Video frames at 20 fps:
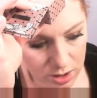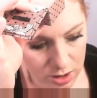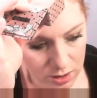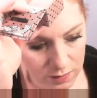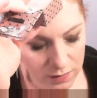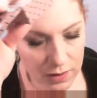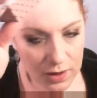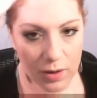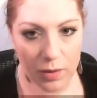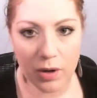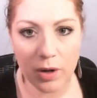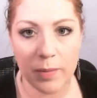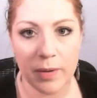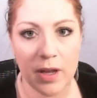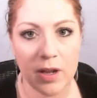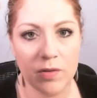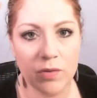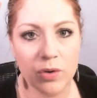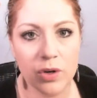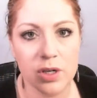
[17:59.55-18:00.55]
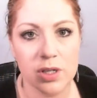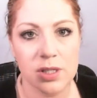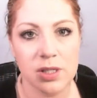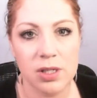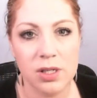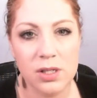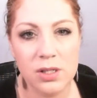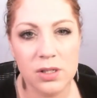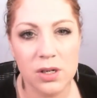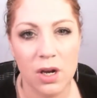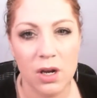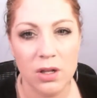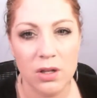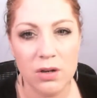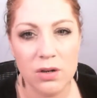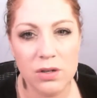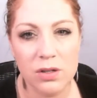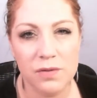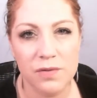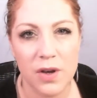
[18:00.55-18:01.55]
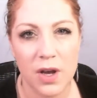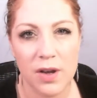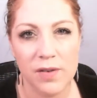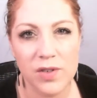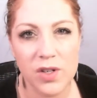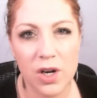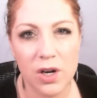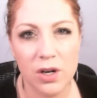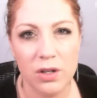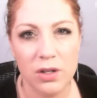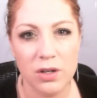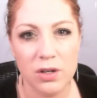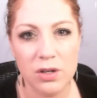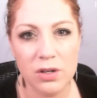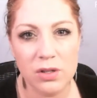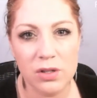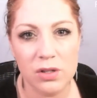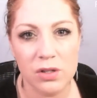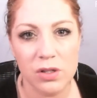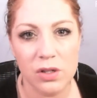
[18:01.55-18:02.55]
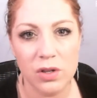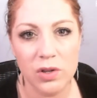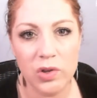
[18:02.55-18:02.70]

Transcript: I forget what I paid for it, $6, $5?